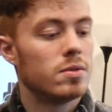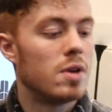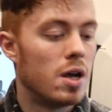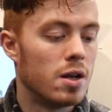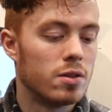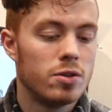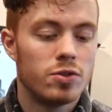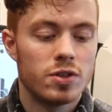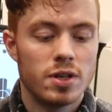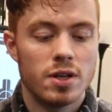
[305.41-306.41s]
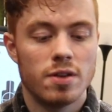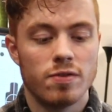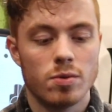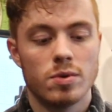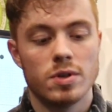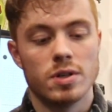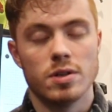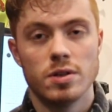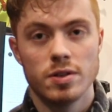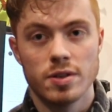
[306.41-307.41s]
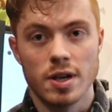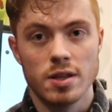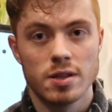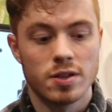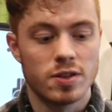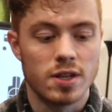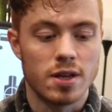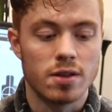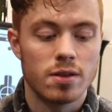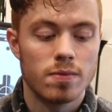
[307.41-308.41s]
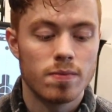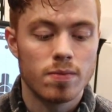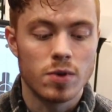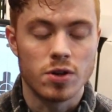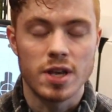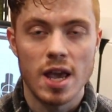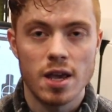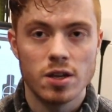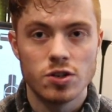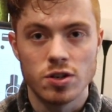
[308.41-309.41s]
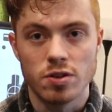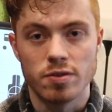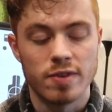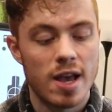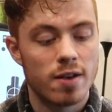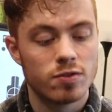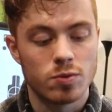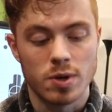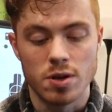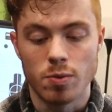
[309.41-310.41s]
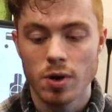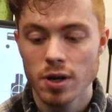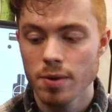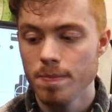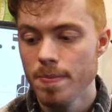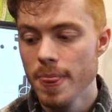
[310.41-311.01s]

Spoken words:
loosen it if you want to tighten this and get your gauge and your valves where you want them.